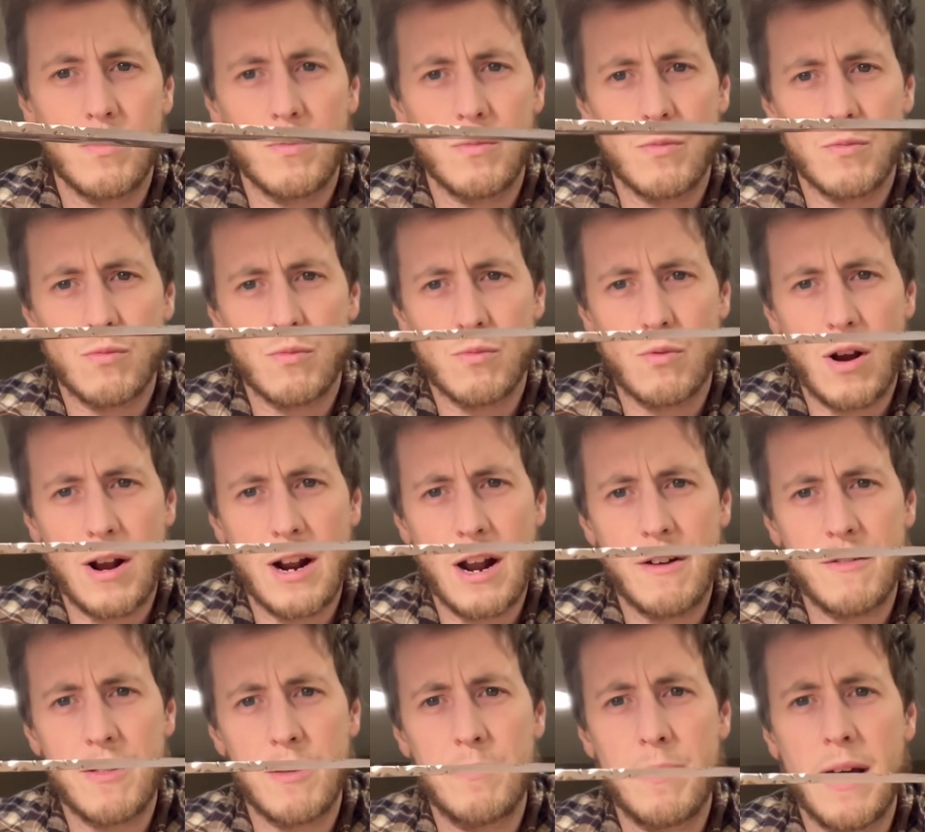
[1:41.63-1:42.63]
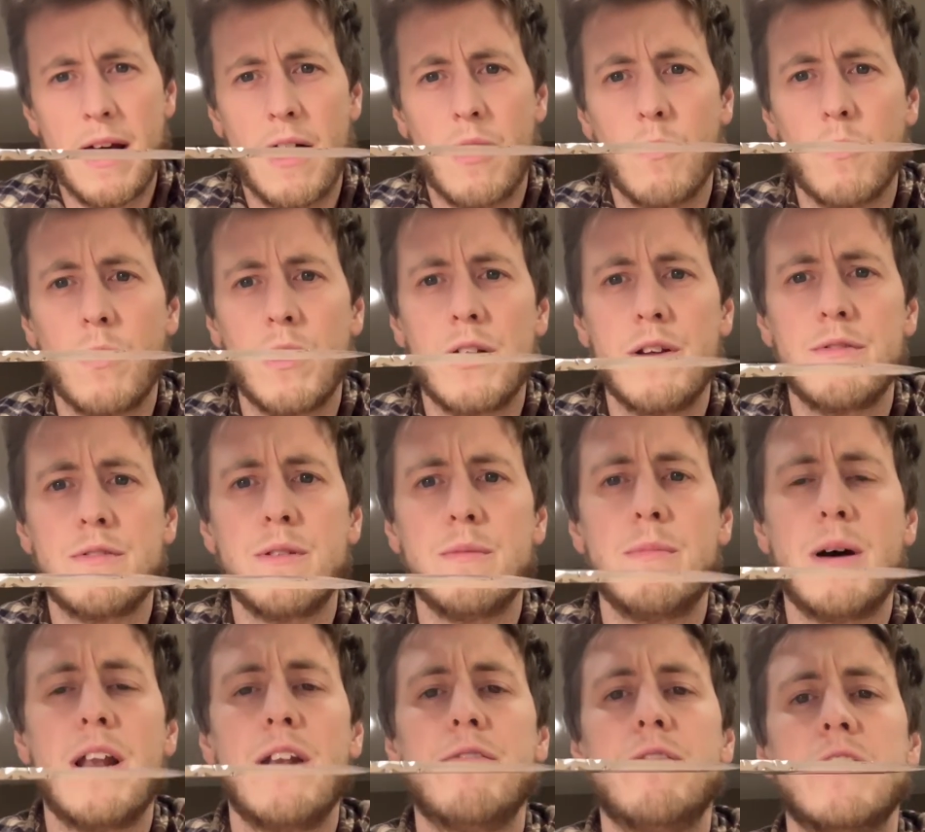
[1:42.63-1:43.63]
right off the bat, one of the
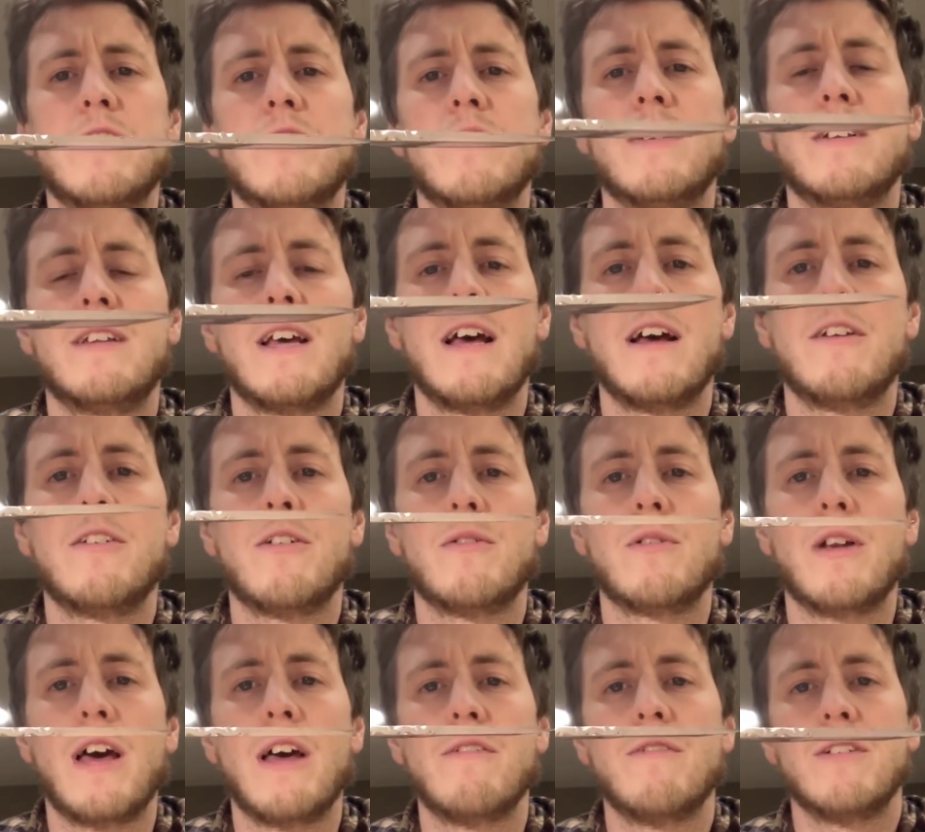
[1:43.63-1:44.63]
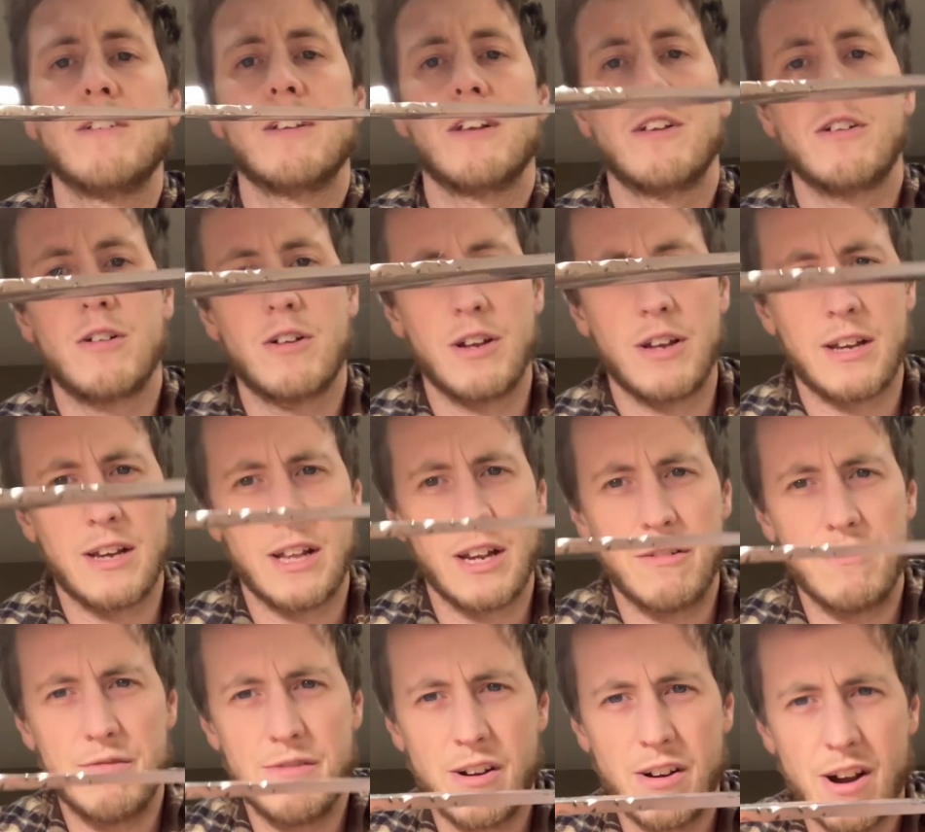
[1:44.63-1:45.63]
benefits of the Tanto knife is that you're going to get a
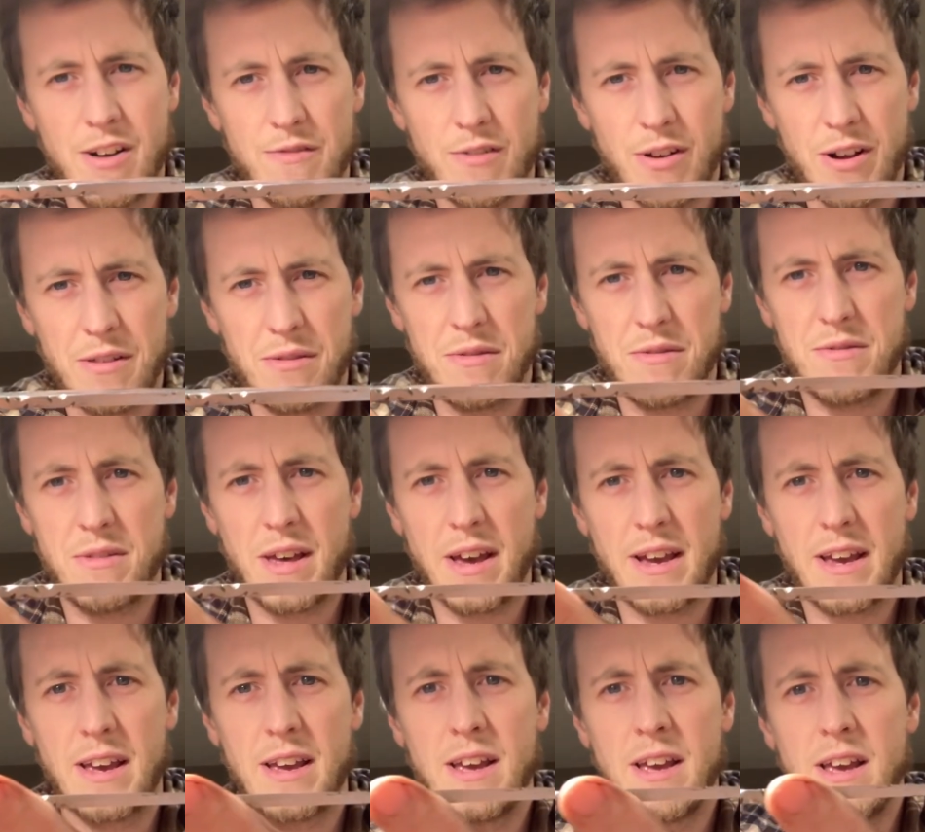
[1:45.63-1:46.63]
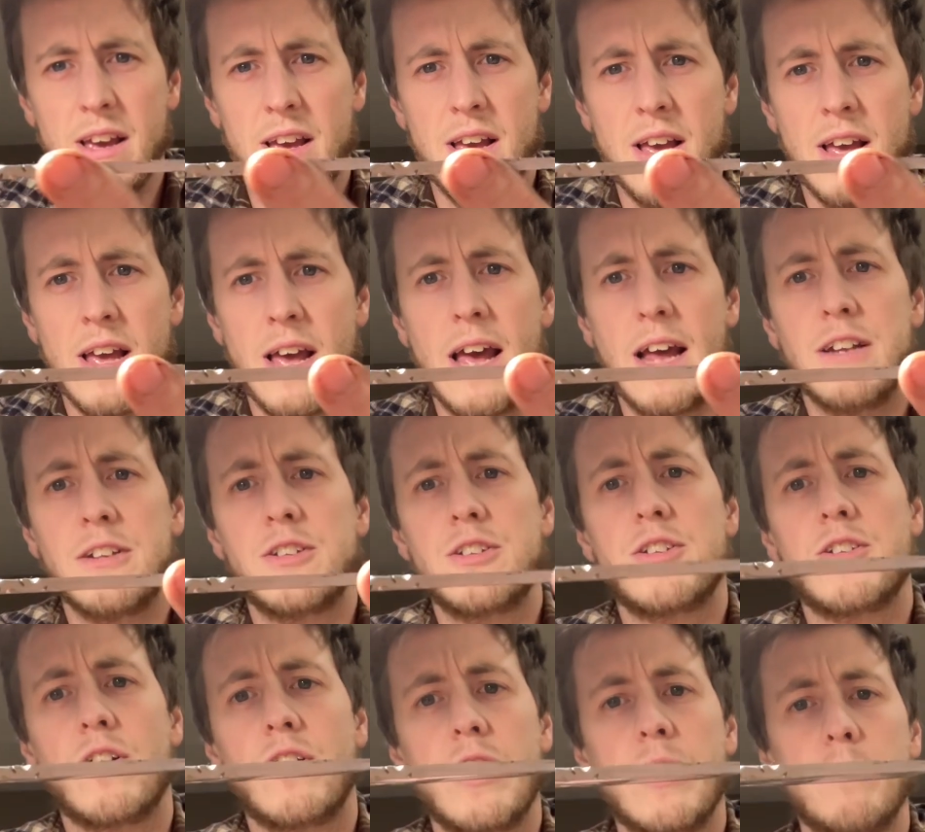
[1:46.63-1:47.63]
very, very thick and
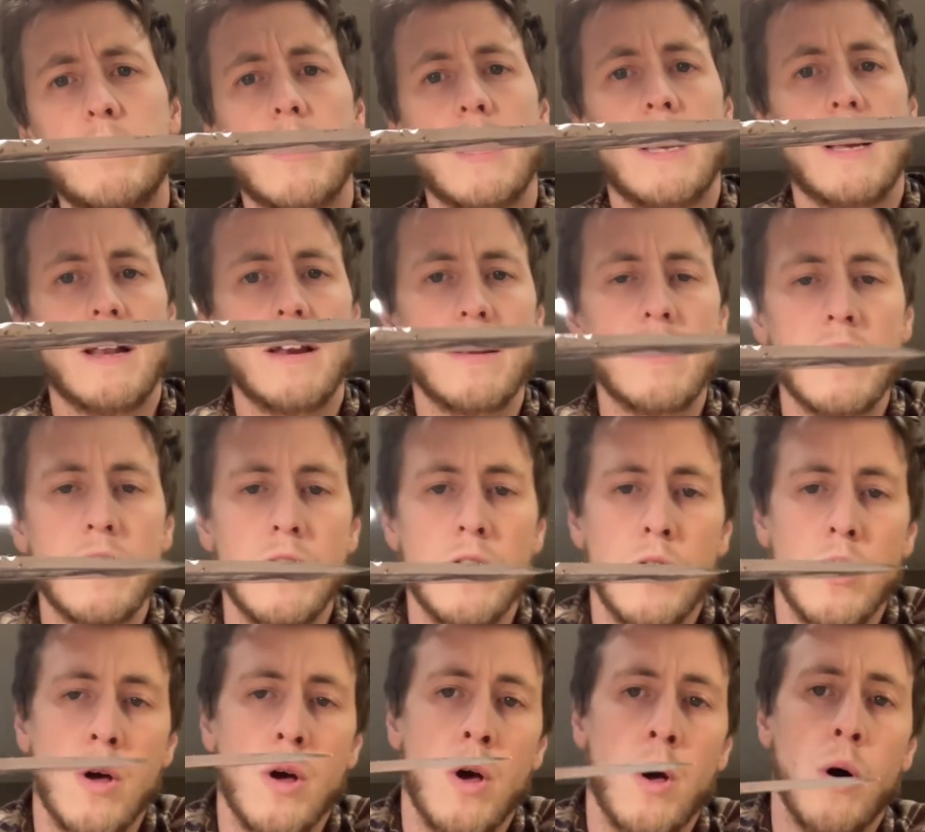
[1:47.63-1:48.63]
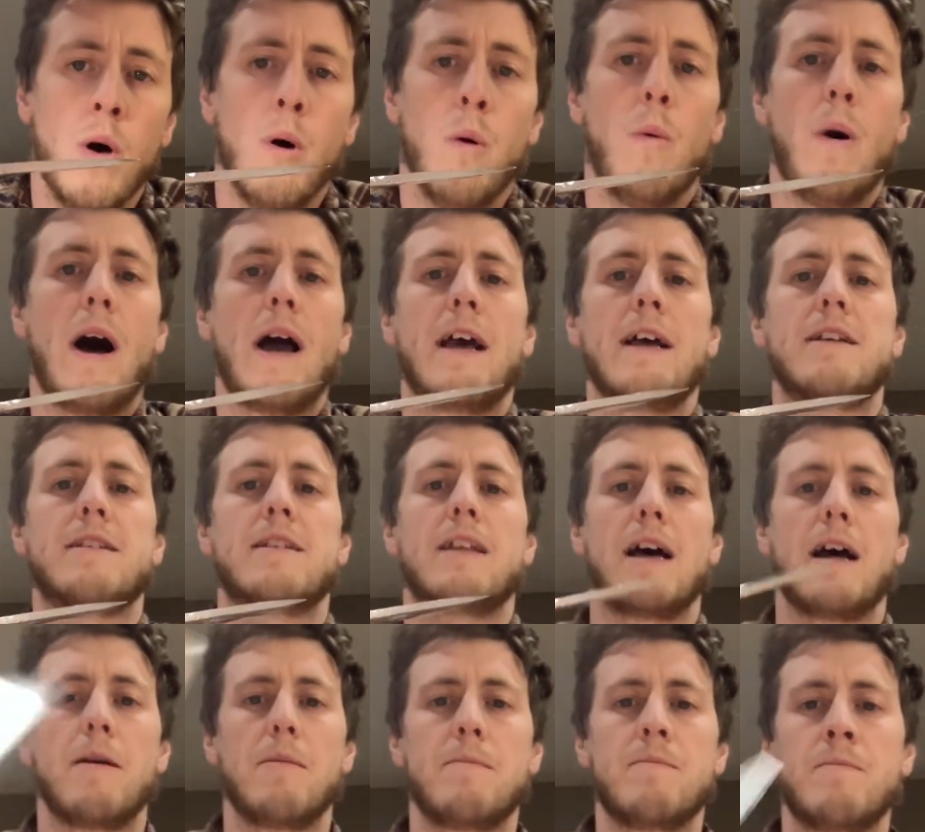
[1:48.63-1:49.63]
sturdy blade. Why is
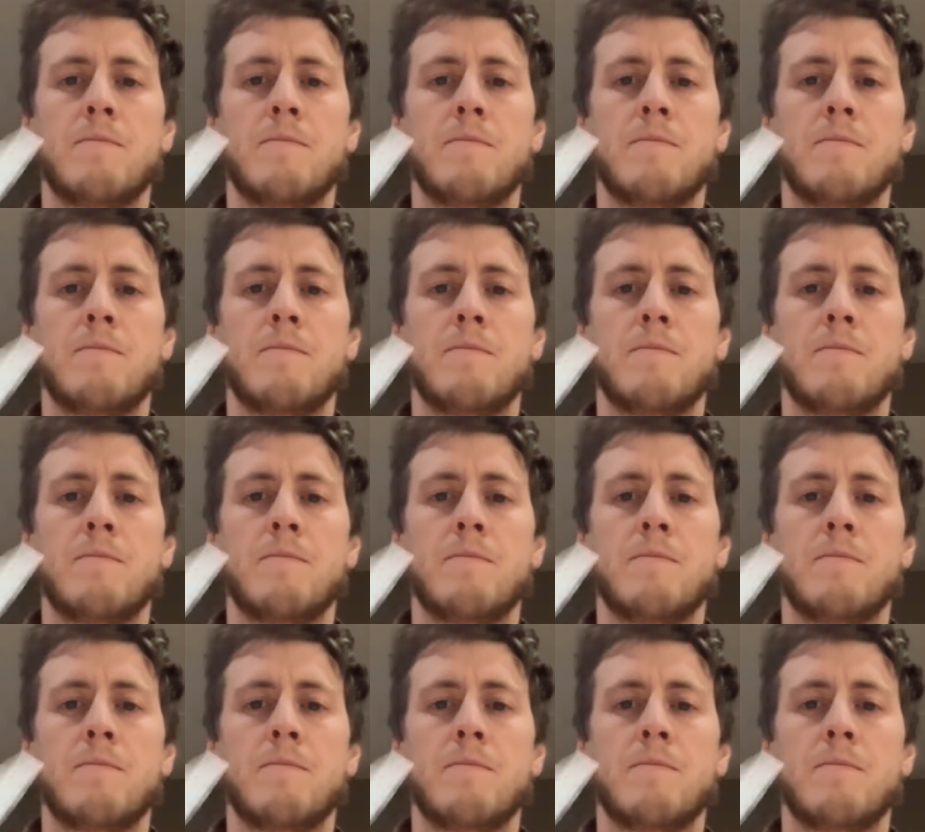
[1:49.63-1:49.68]
that?